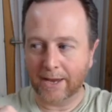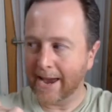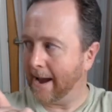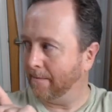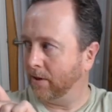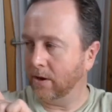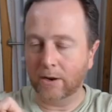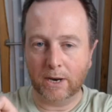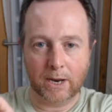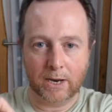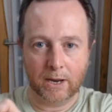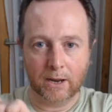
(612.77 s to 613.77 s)
the gap that
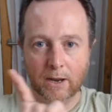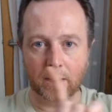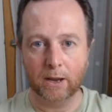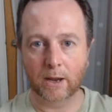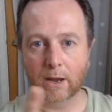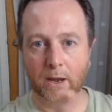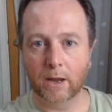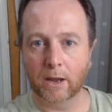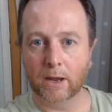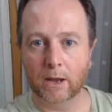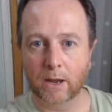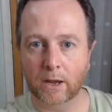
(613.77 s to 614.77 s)
you need
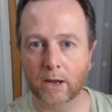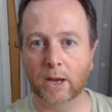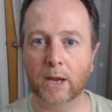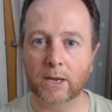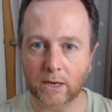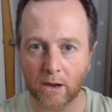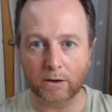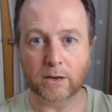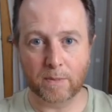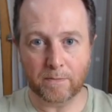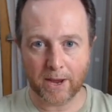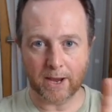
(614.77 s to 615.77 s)
is
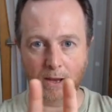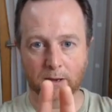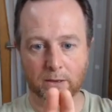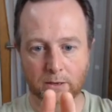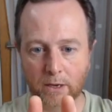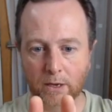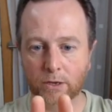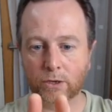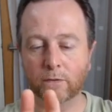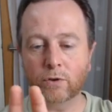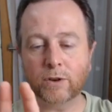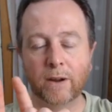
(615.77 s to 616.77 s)
going to be bigger.
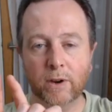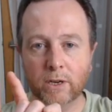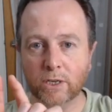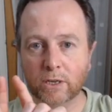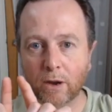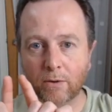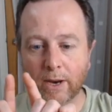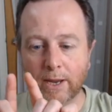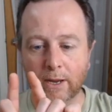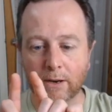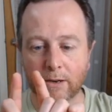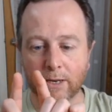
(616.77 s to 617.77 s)
So if you're travelling
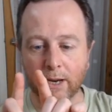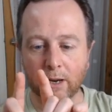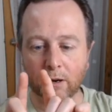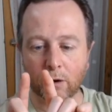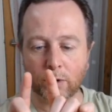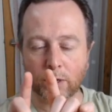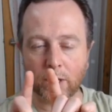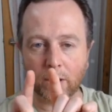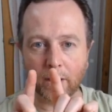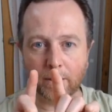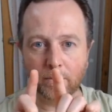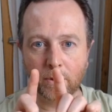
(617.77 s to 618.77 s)
slowly, it'll take a long
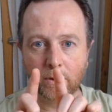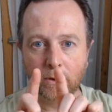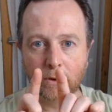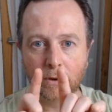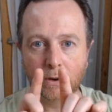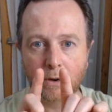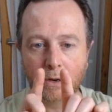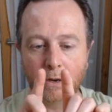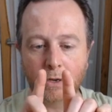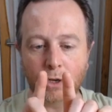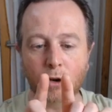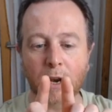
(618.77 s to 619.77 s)
time.
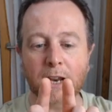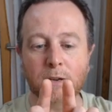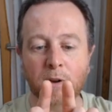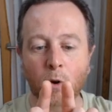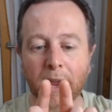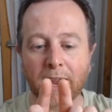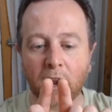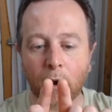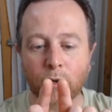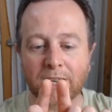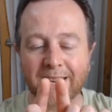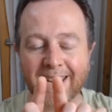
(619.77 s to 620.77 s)
So you can actually be quite
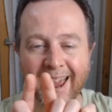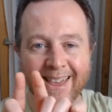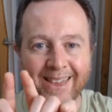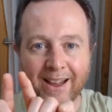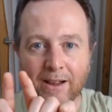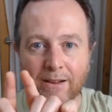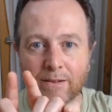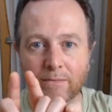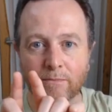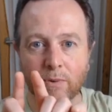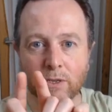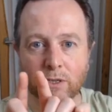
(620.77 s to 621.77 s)
close together,
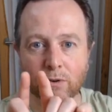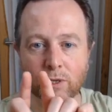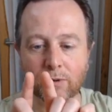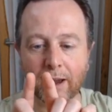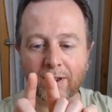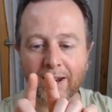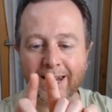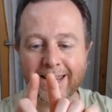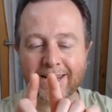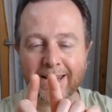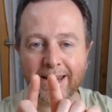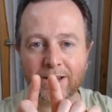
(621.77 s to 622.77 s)
but as long as you have at
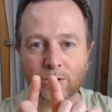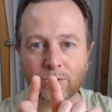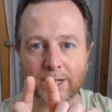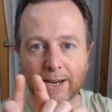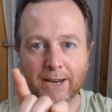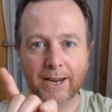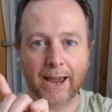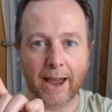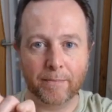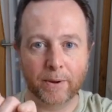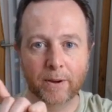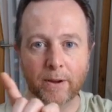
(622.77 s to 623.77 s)
least a 2-second
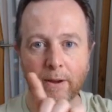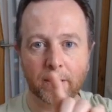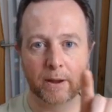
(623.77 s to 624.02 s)
gap,